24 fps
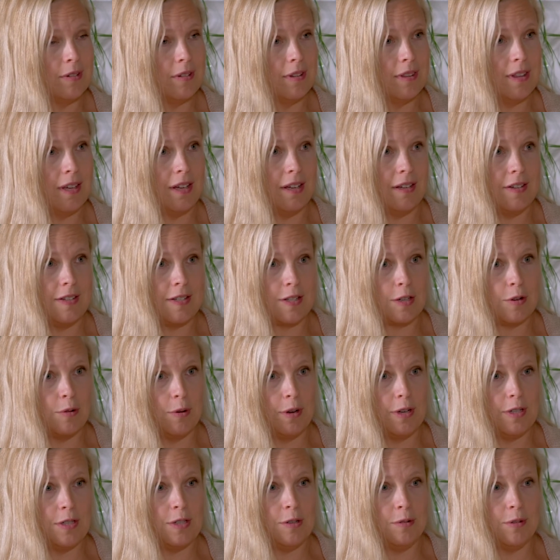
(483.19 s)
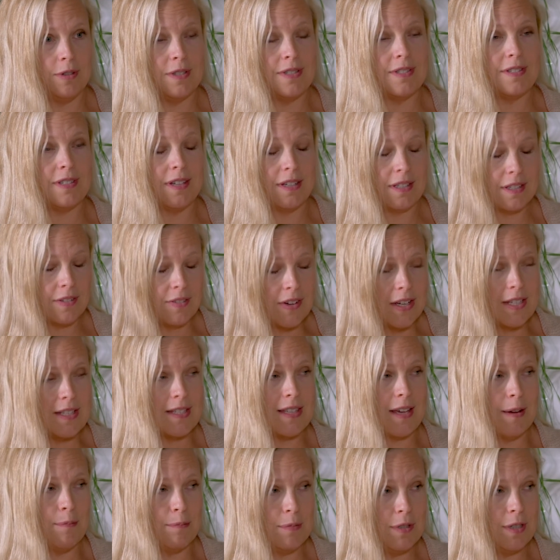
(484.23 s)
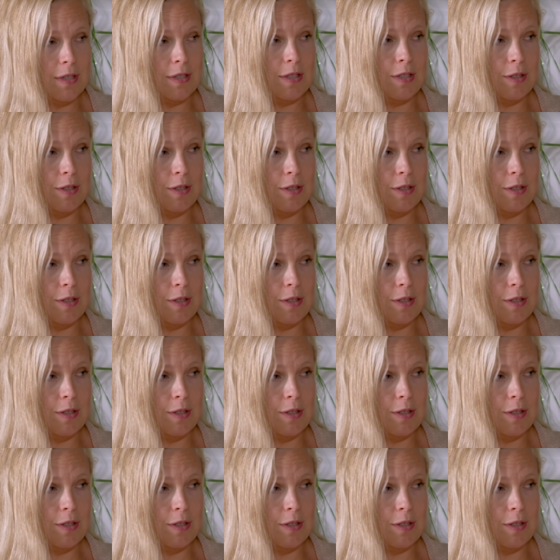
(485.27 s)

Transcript: that is going to incentivize them to